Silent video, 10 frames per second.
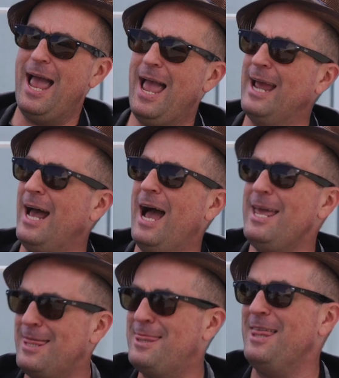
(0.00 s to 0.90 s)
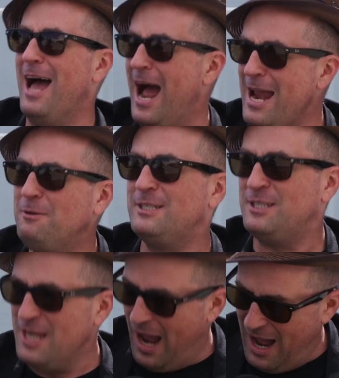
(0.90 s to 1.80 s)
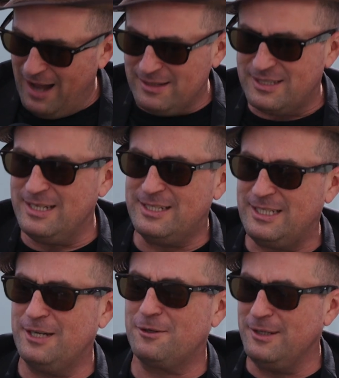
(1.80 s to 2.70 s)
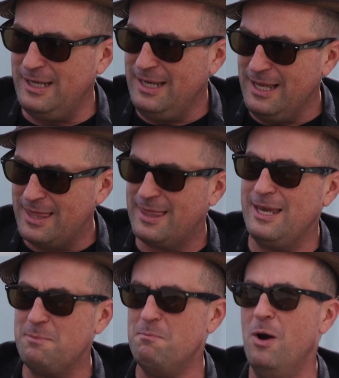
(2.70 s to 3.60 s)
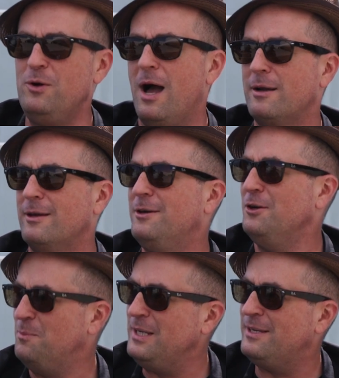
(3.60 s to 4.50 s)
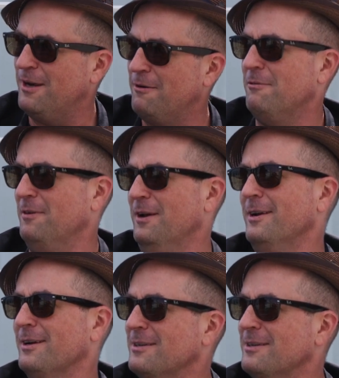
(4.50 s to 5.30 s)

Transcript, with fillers: and I, I sincerely think M O D O K could be terrifying.